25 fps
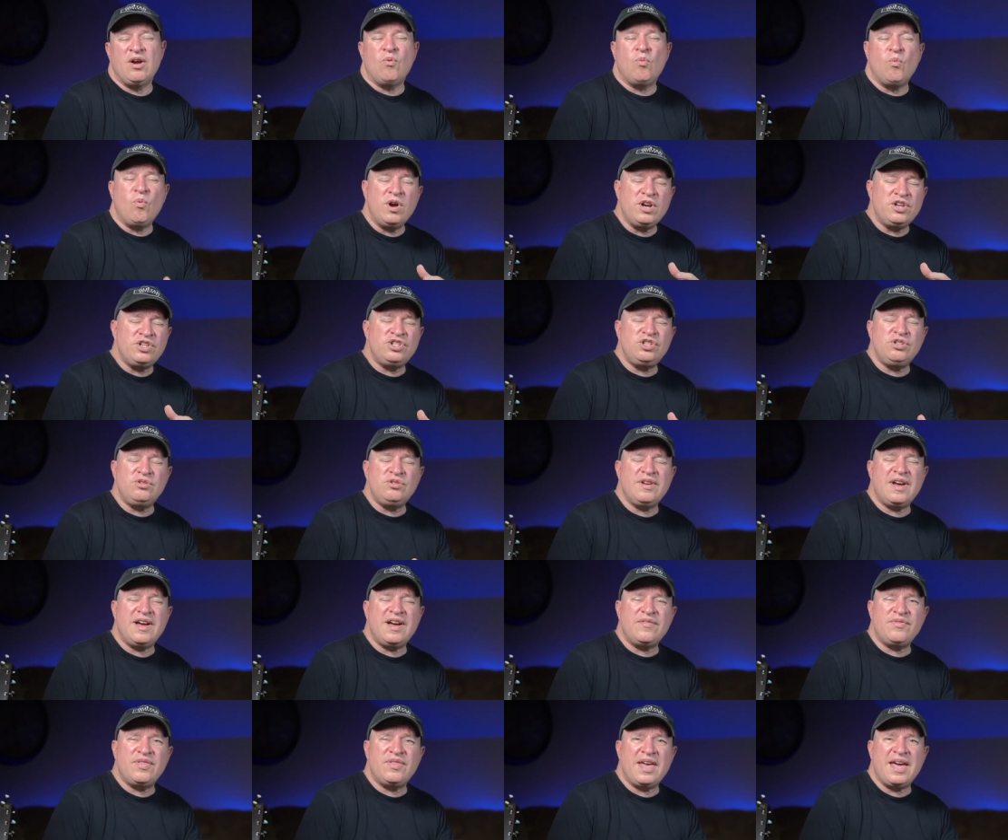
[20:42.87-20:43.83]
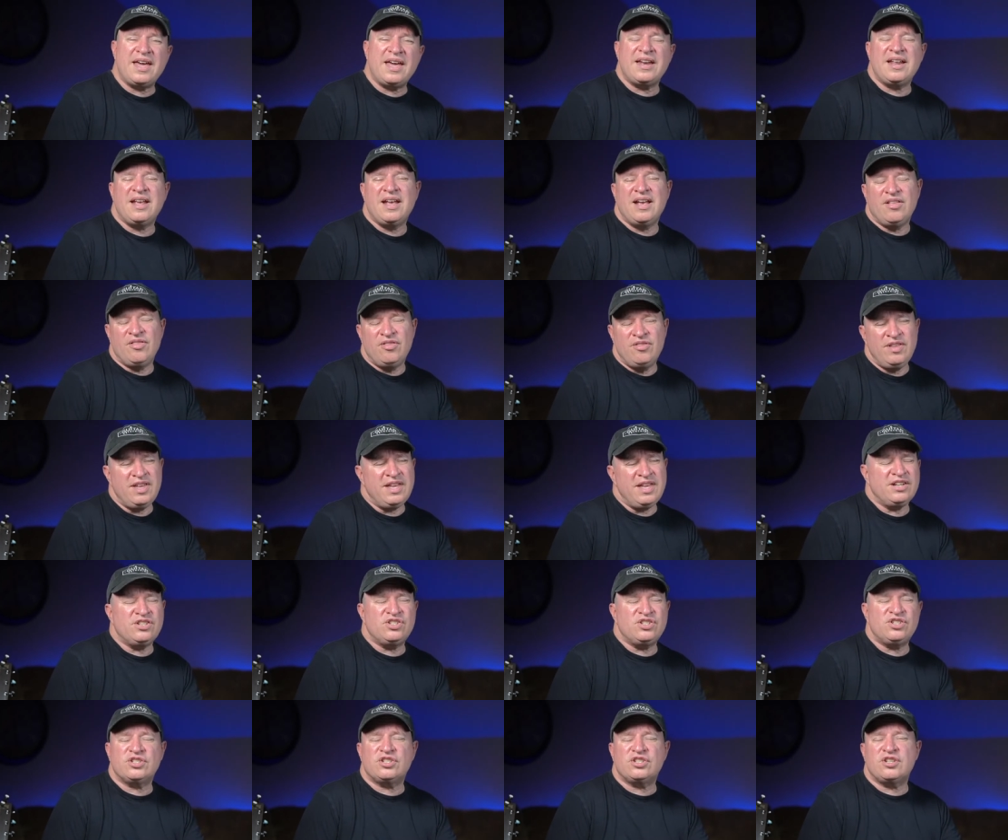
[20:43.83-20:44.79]
Once you got that, then
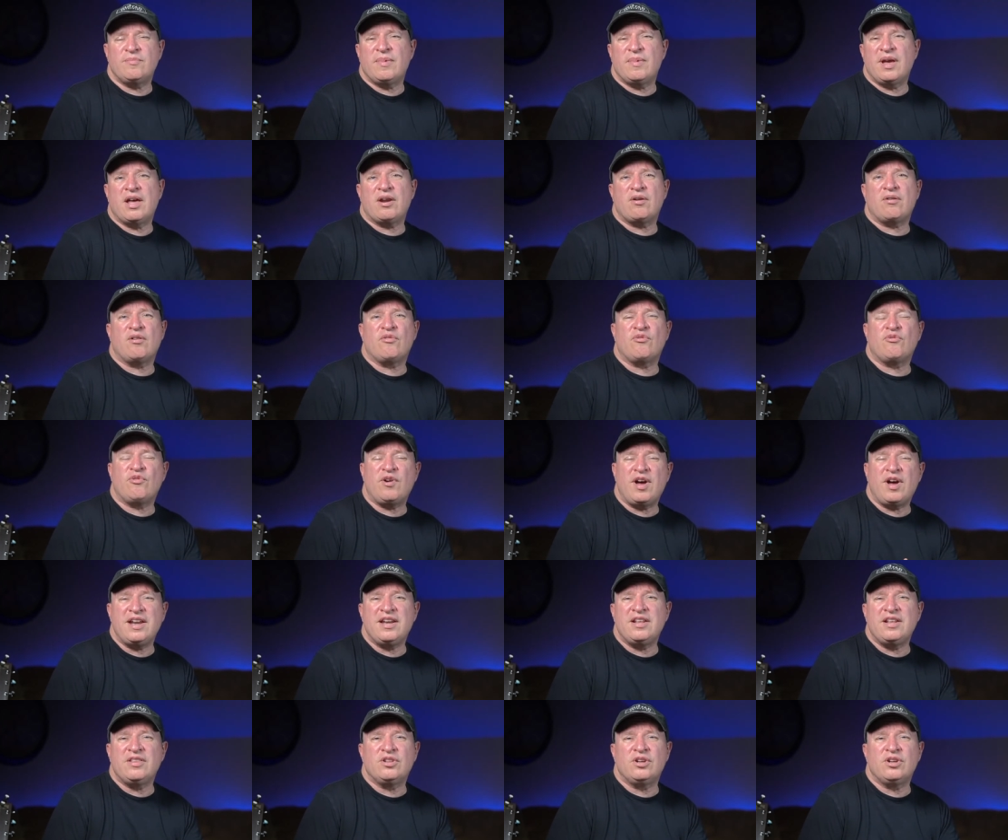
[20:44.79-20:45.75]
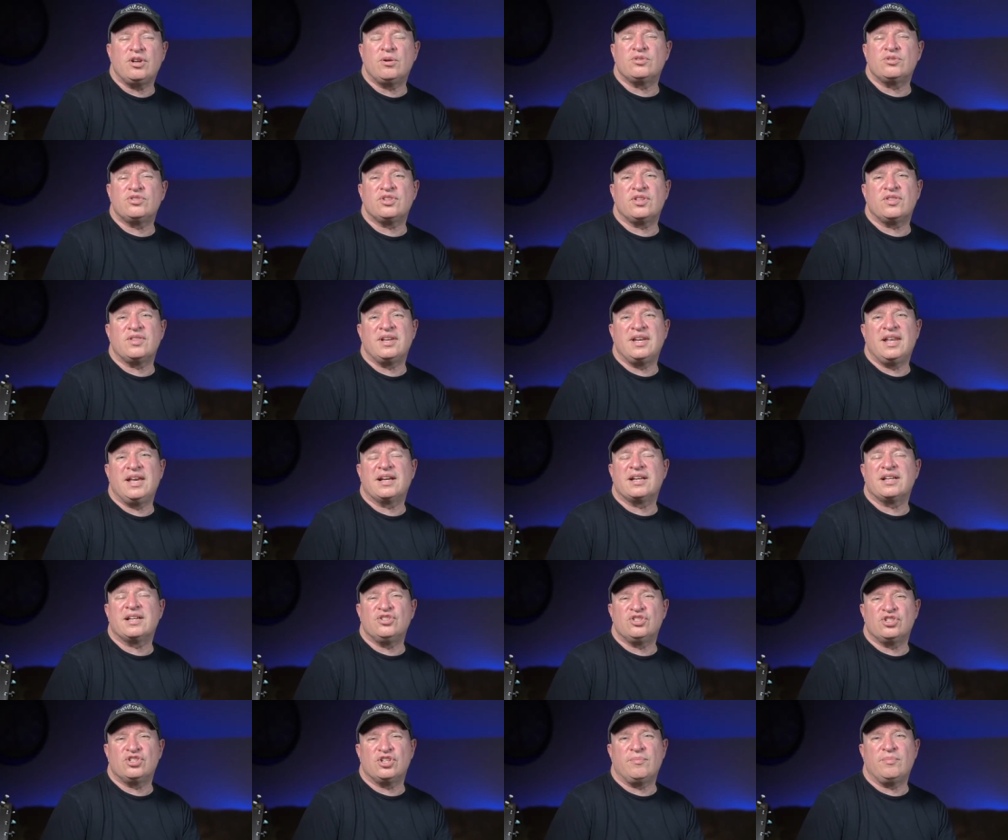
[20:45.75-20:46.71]
it's just a matter of finding the notes on the neck
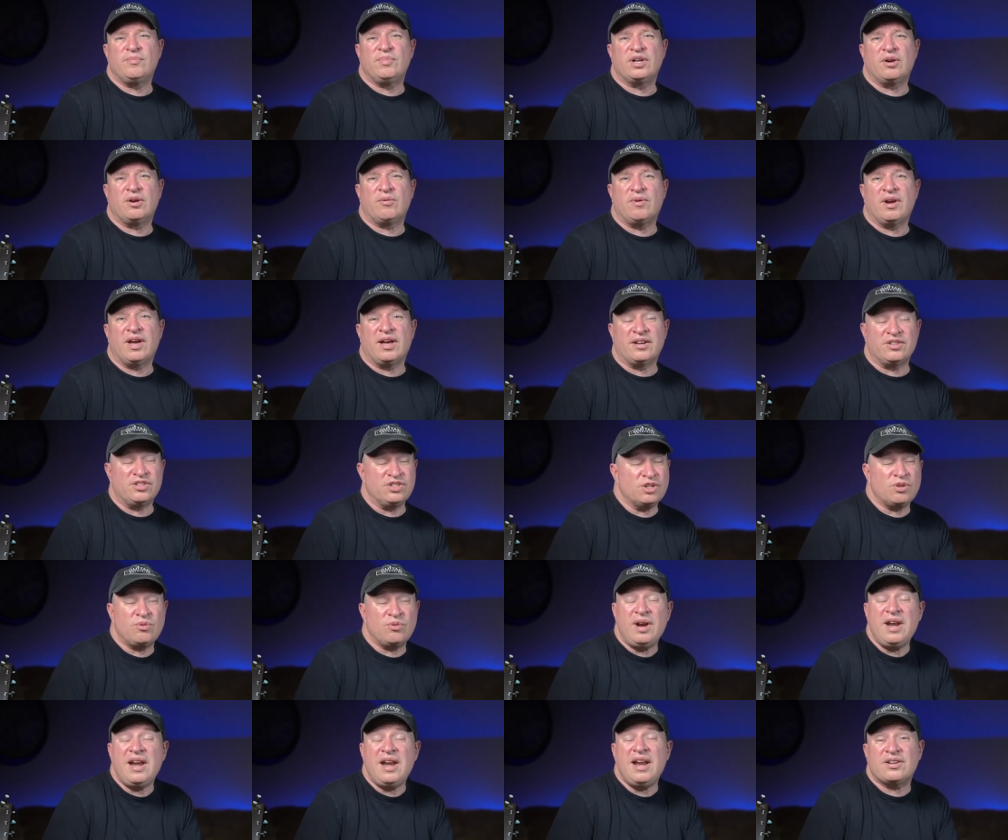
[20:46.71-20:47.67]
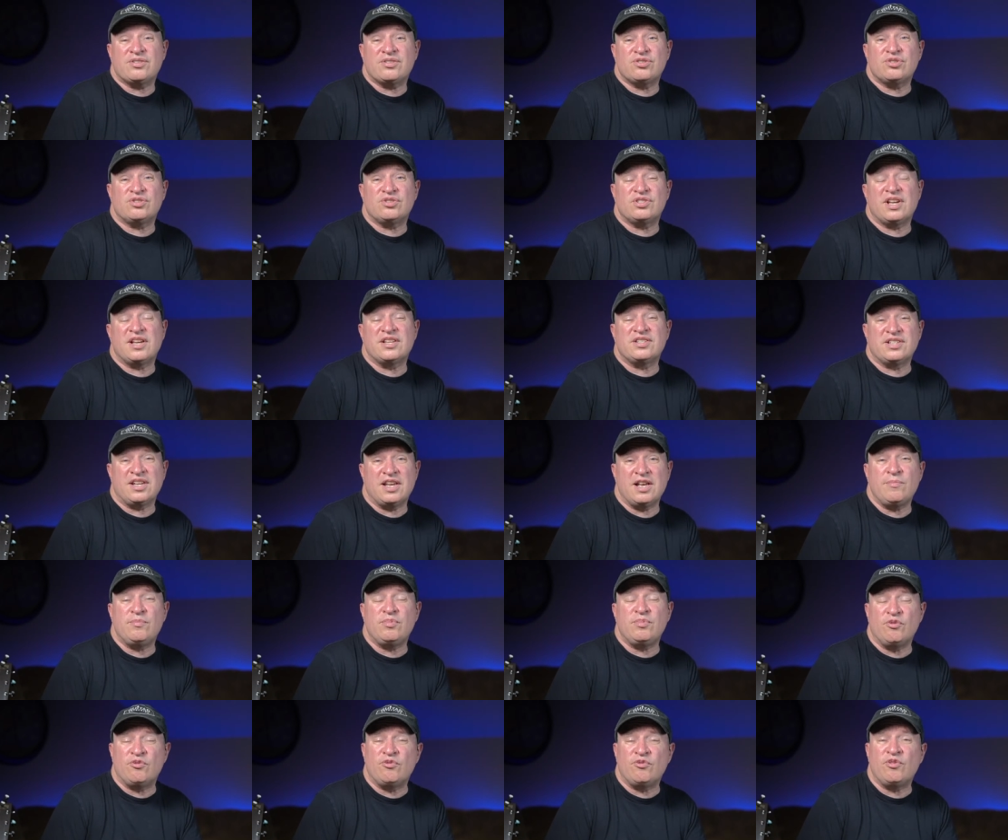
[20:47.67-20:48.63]
and jumping around. It's a great exercise to
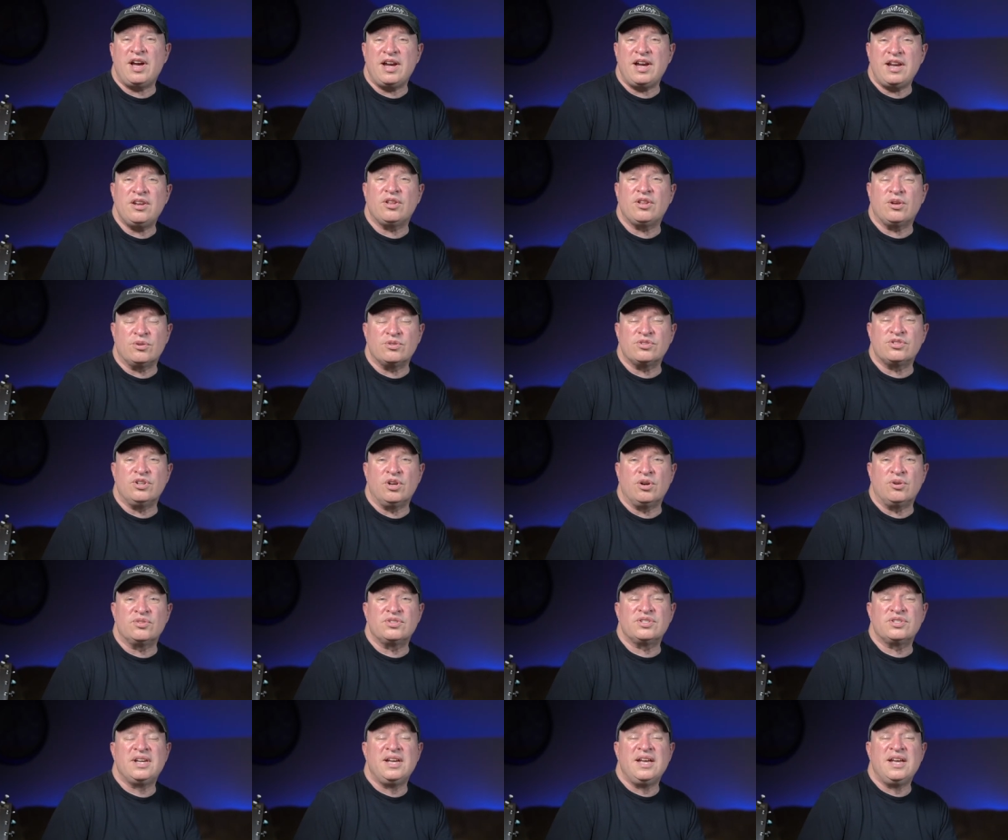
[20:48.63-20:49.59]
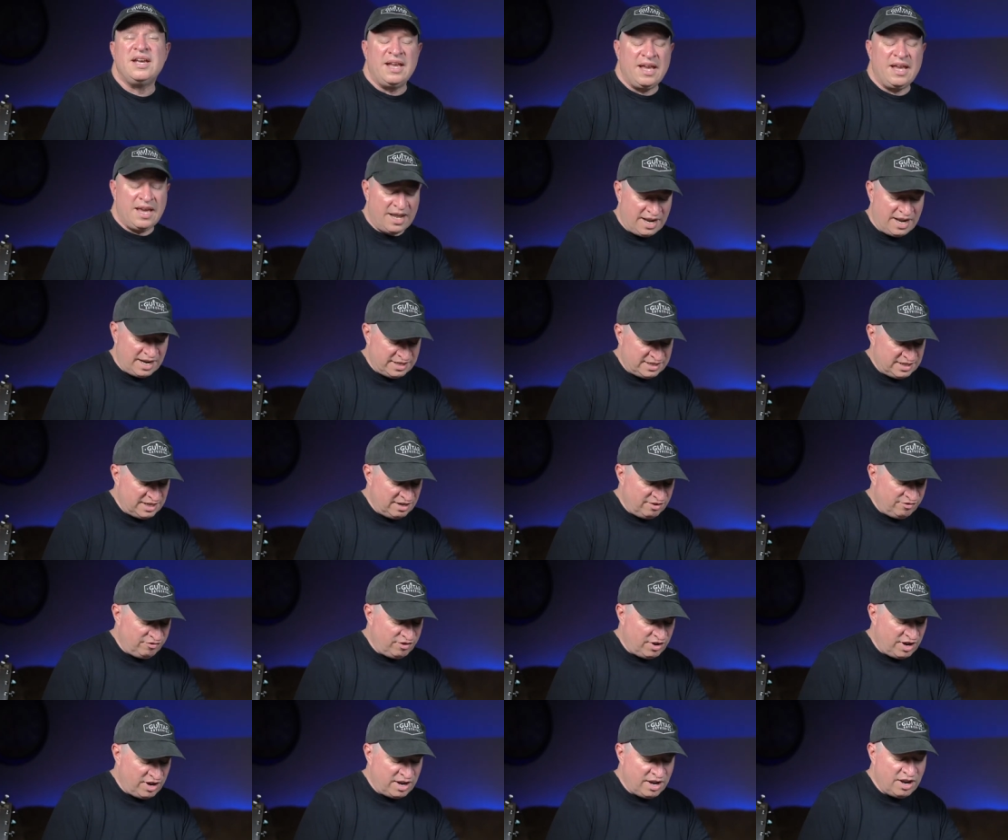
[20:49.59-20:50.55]
help you find those notes and
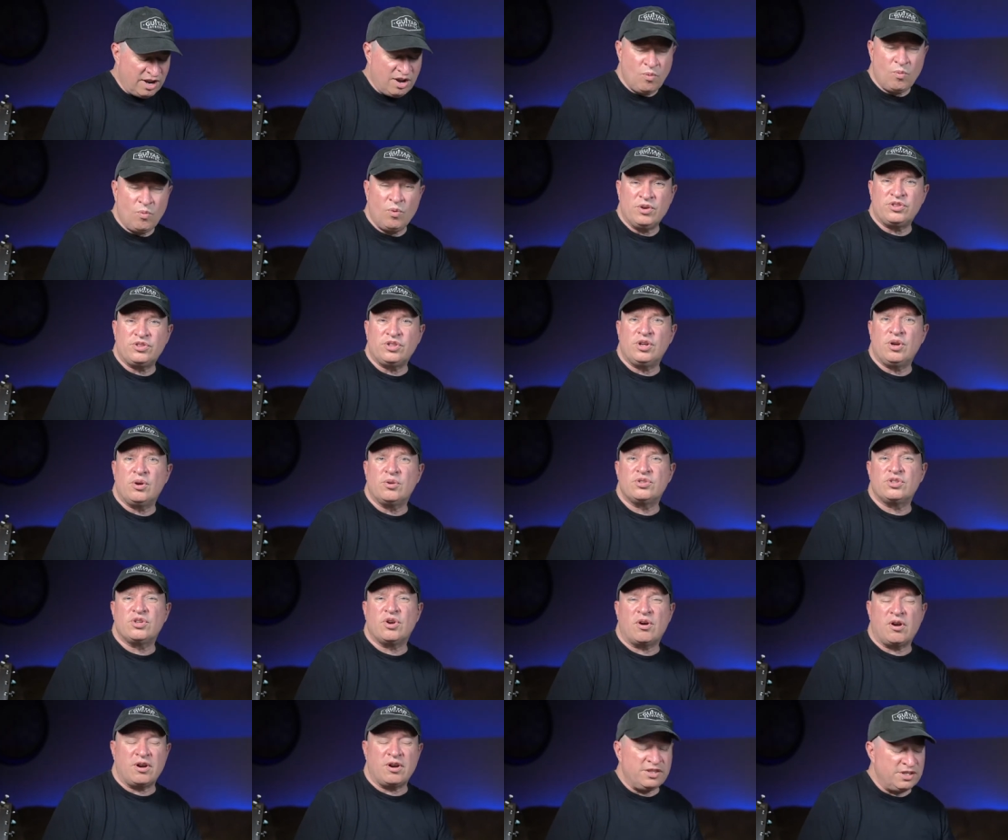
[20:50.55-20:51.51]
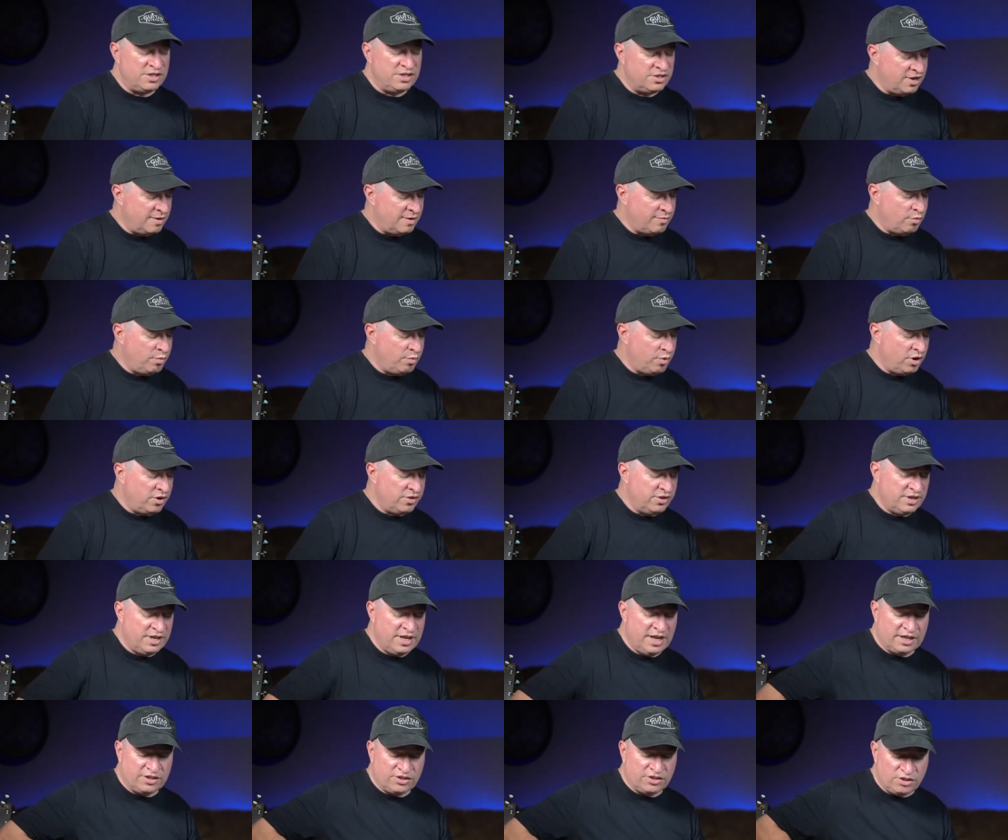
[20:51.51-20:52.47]
identify what the notes are in this upper part of the
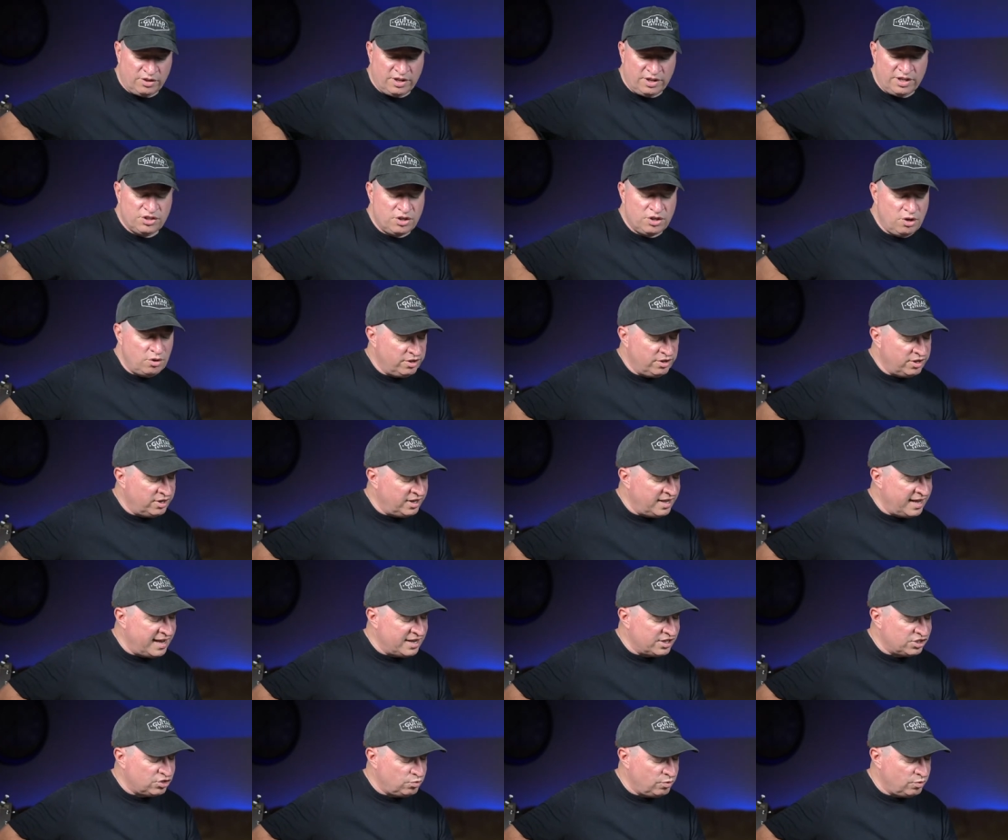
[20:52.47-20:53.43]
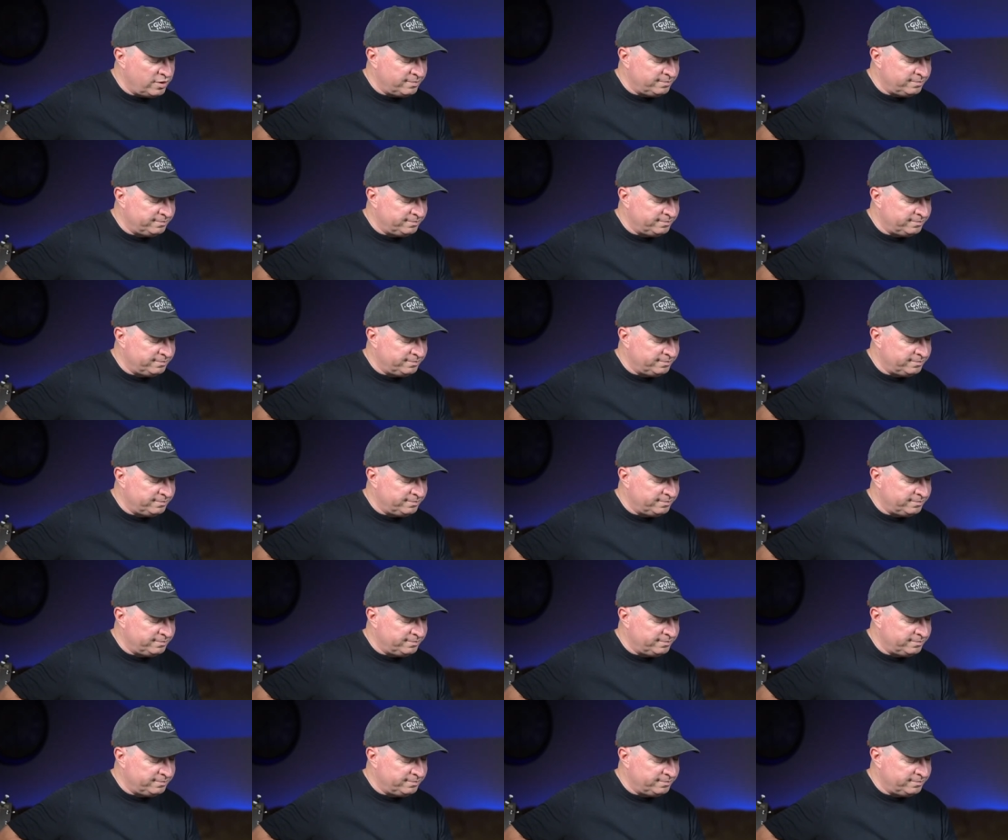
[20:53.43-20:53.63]
neck. So let's go to the last one,